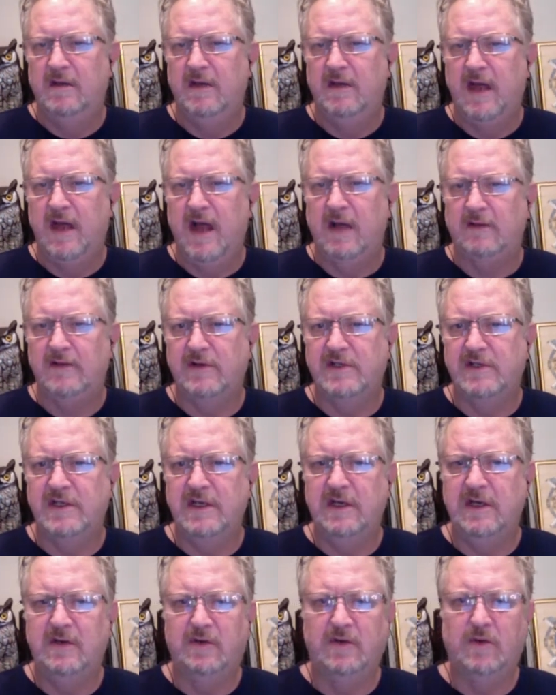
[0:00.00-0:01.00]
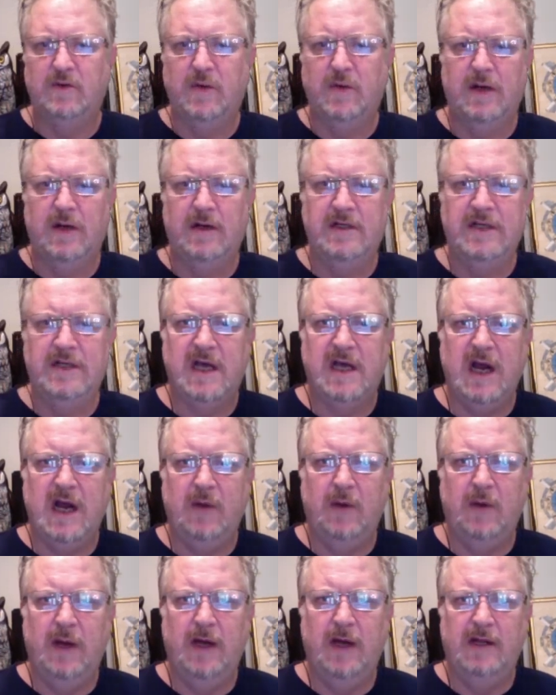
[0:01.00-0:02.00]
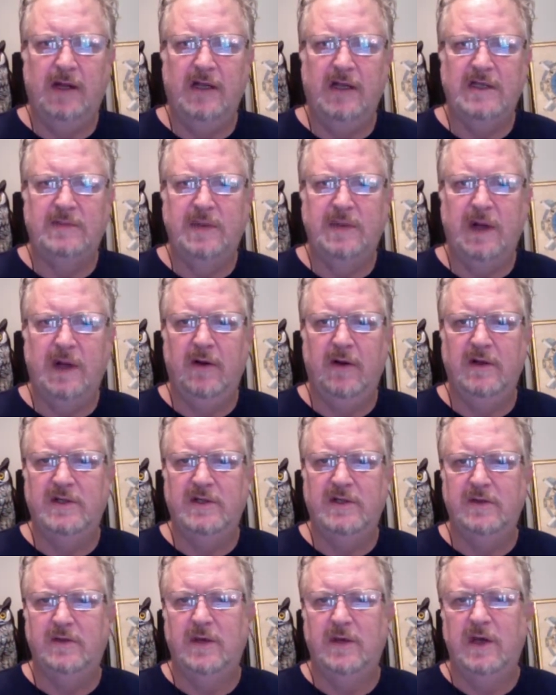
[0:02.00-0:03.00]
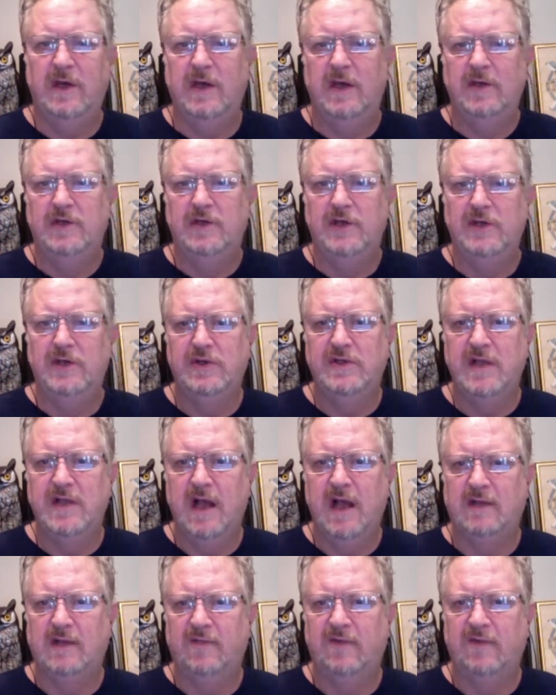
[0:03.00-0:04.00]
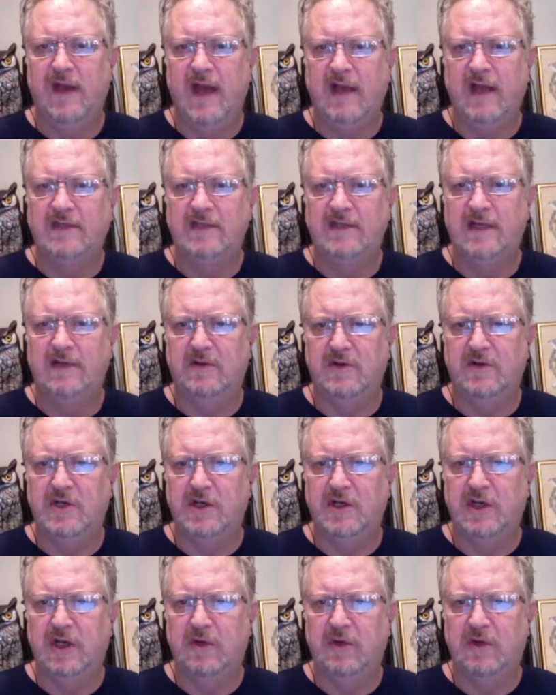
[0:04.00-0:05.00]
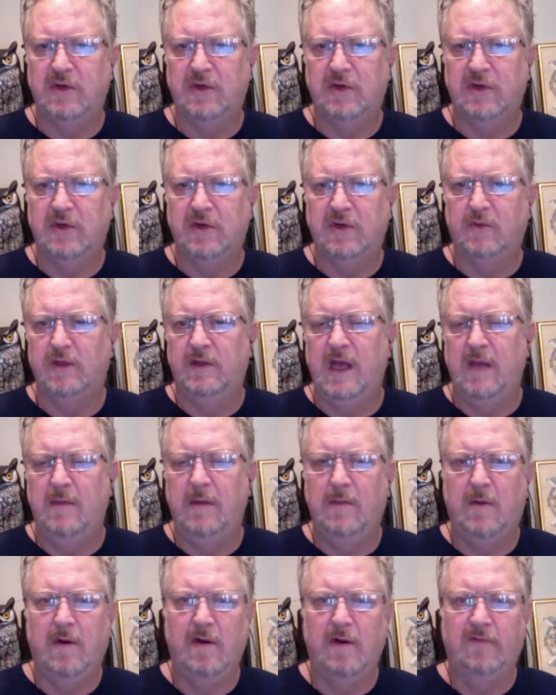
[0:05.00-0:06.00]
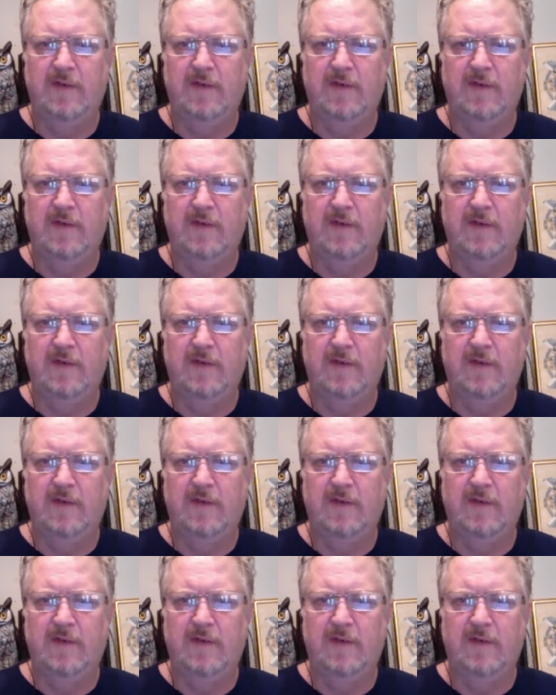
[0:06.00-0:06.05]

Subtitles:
Dr. Siegel went on a tirade against parents who choose not to vaccinate their children with the MMR